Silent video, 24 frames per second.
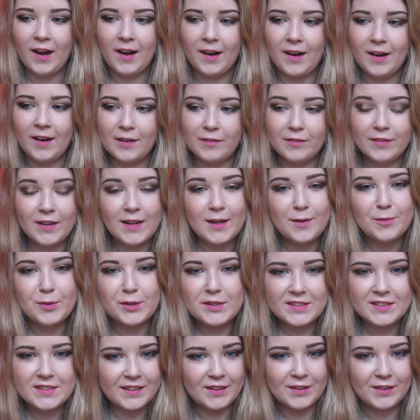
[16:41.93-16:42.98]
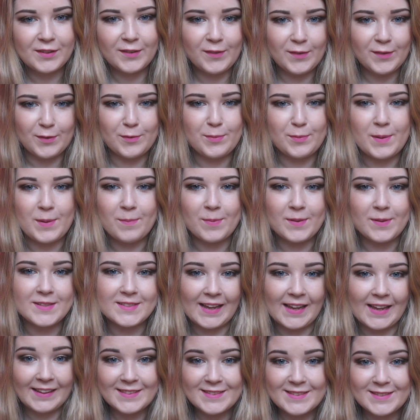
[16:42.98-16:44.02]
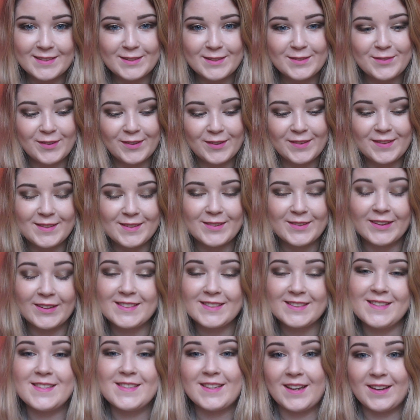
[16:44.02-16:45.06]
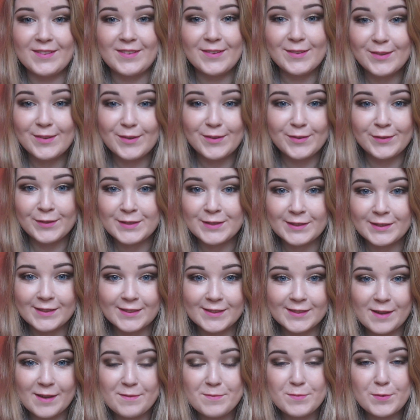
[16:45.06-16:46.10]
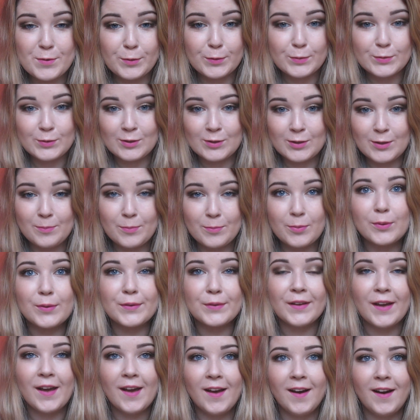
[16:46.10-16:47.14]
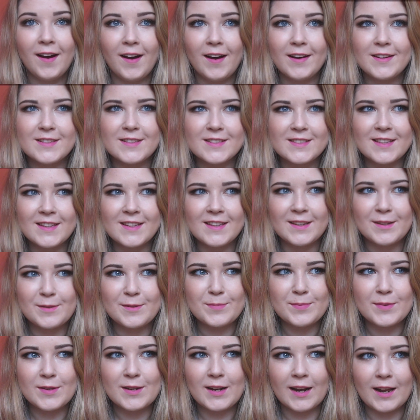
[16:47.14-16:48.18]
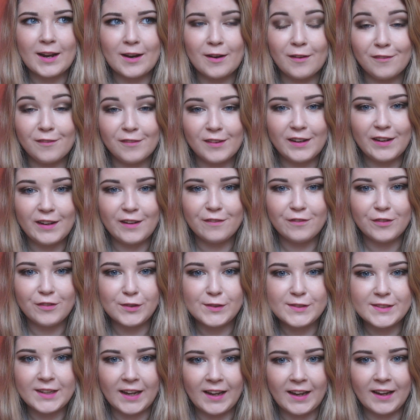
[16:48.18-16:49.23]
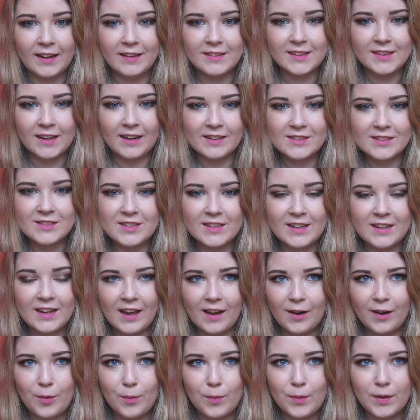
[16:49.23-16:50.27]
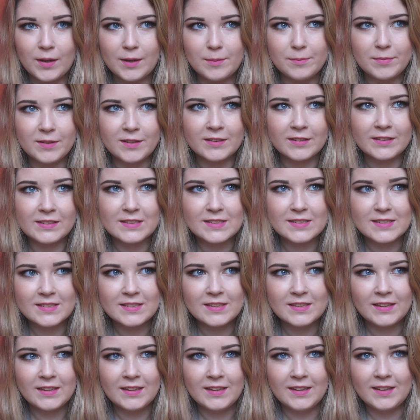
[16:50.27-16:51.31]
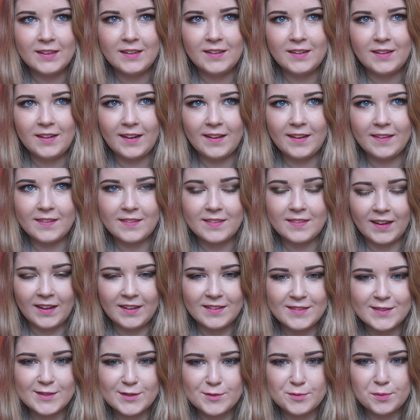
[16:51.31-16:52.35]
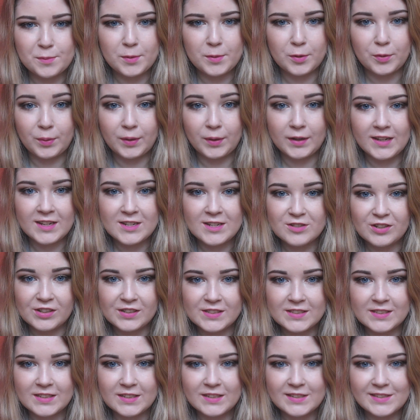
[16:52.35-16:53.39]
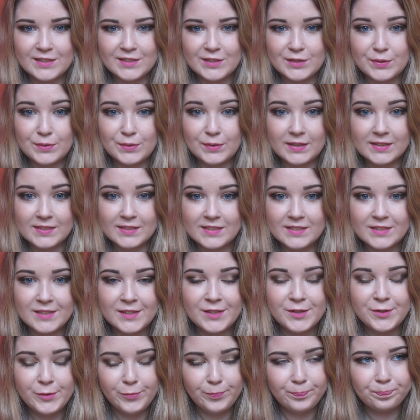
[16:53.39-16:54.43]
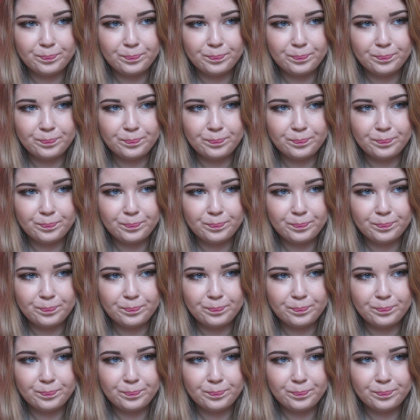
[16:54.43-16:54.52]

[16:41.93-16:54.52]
I really want to hear other people's answers for these questions. I don't know if it's just because I'm nosy, but I just think it would be like a really fun tag to actually get going, because I think the answers will be quite interesting to listen to.